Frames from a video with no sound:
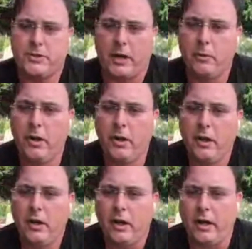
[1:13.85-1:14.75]
So,
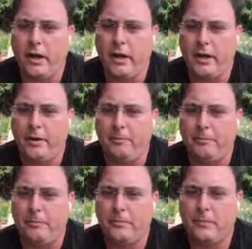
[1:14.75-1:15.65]

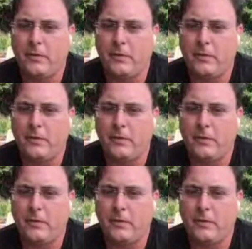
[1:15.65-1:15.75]
and